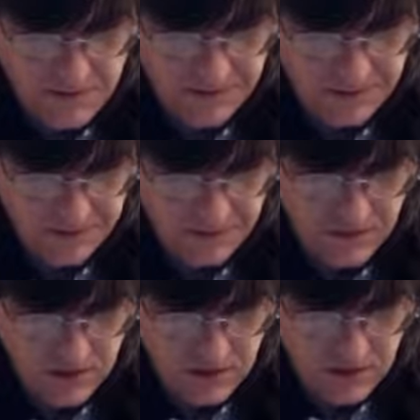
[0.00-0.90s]
they've got their
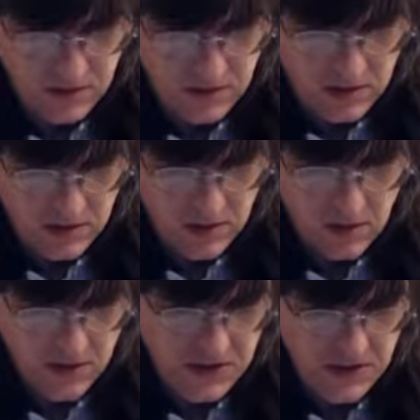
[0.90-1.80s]
bows.
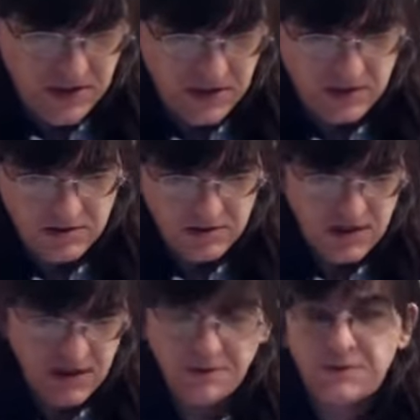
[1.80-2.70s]

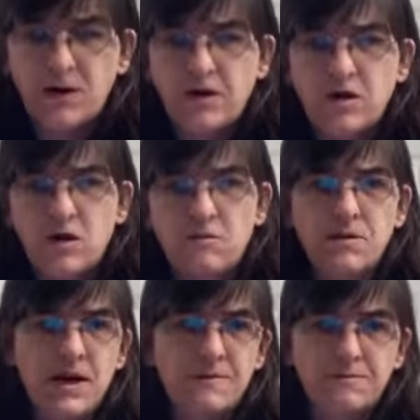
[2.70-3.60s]
Loathe and
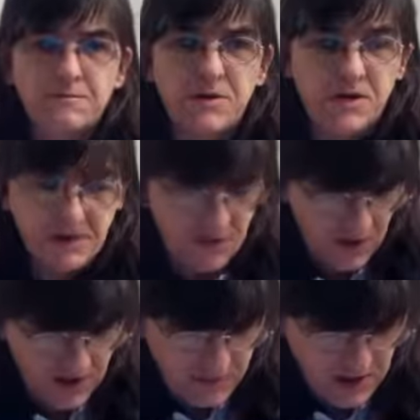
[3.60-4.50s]
Seaguard, they
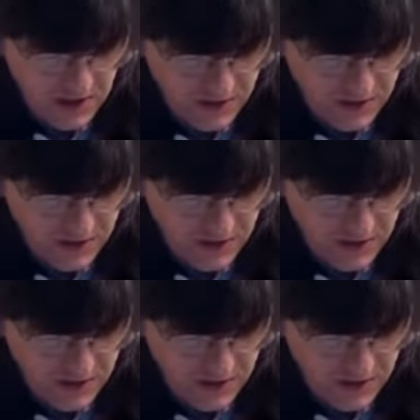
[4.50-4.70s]
seem to be a